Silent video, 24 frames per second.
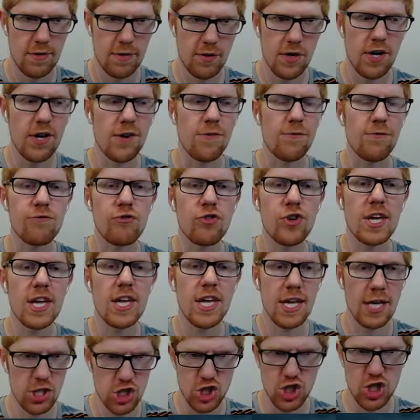You want to
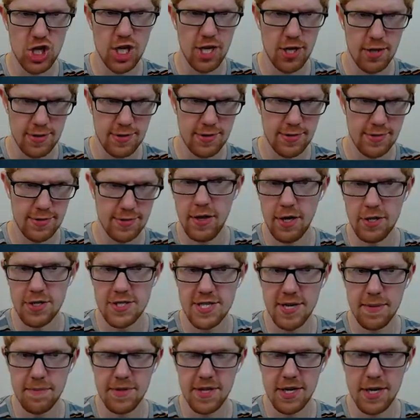freaking chill? There's
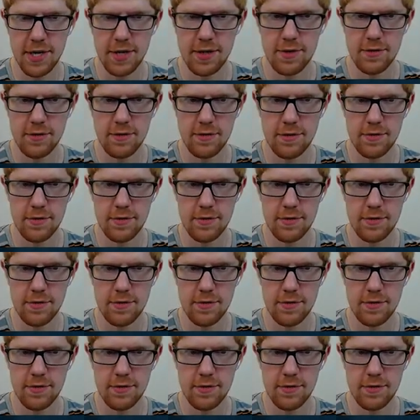something.